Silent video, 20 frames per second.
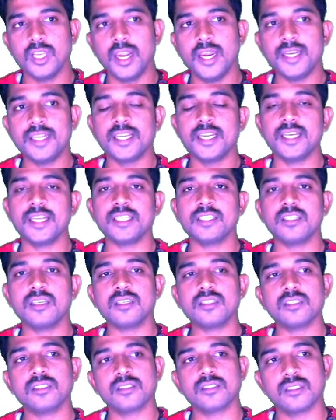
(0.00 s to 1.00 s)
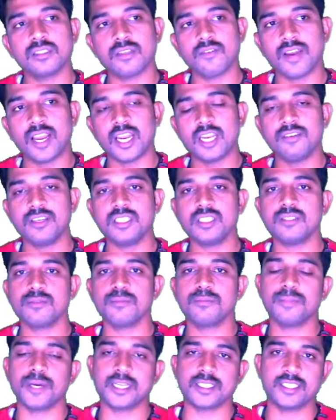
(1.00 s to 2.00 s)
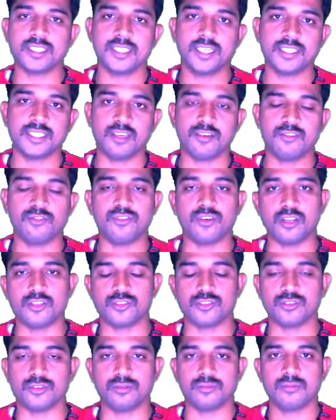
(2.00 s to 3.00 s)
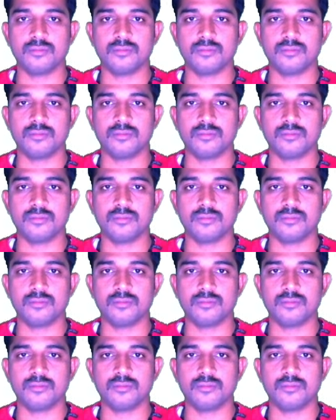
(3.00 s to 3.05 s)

It can take the value is percentage %f also,